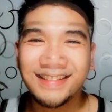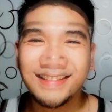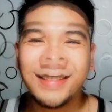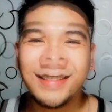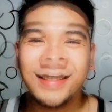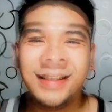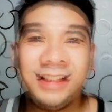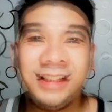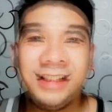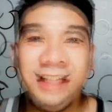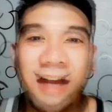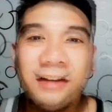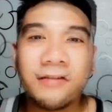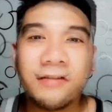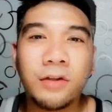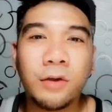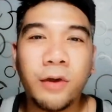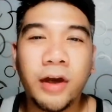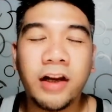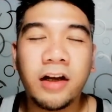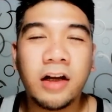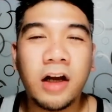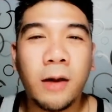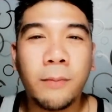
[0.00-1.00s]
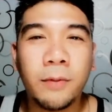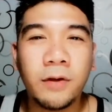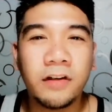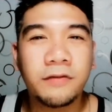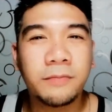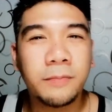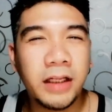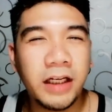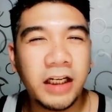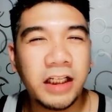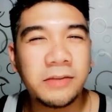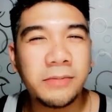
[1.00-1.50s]
So you just have to wait a couple
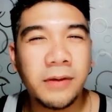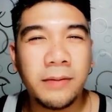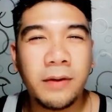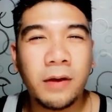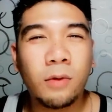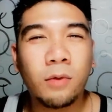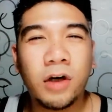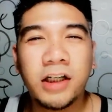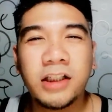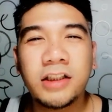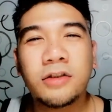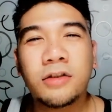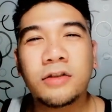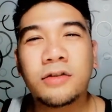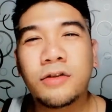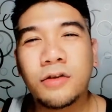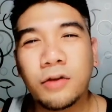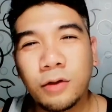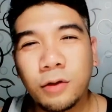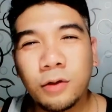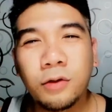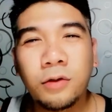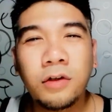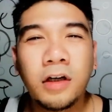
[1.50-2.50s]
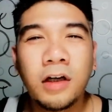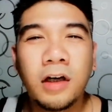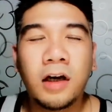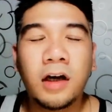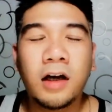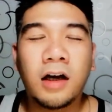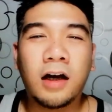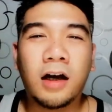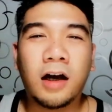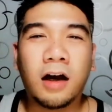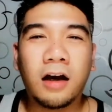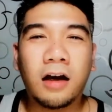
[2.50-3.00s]
of minutes, maybe 1 to 2,
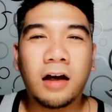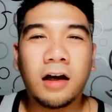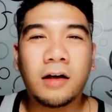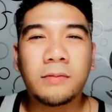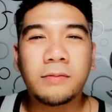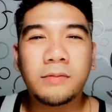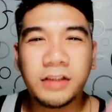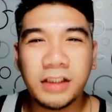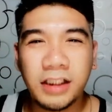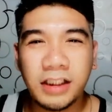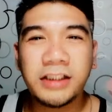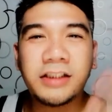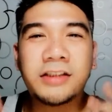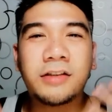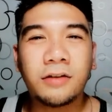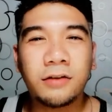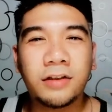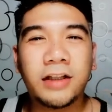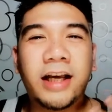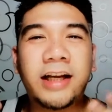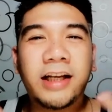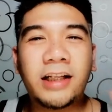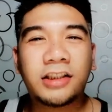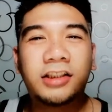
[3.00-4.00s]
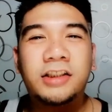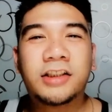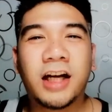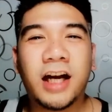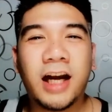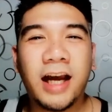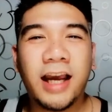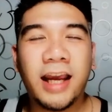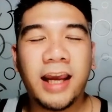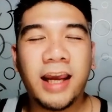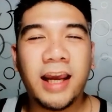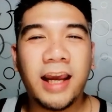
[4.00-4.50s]
just to let it
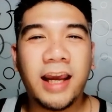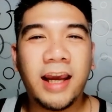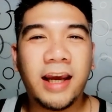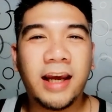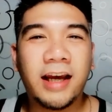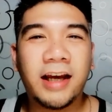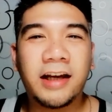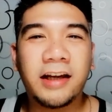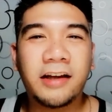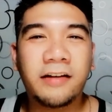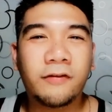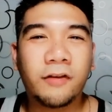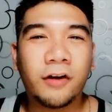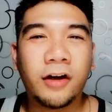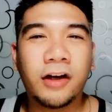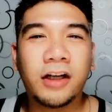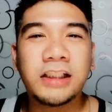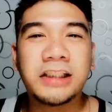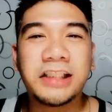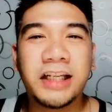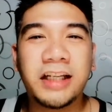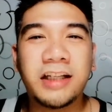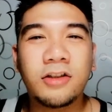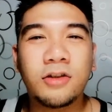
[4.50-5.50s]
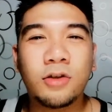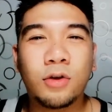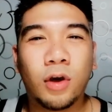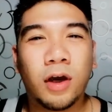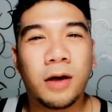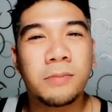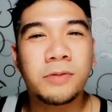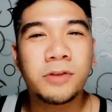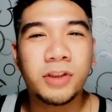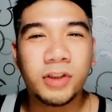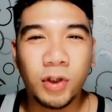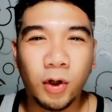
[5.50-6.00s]
dry and for your skin to
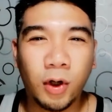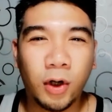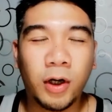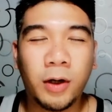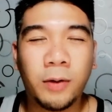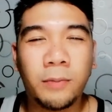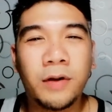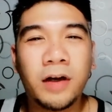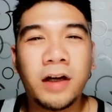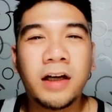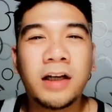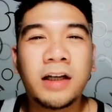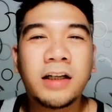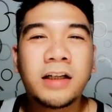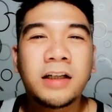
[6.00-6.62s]
absorb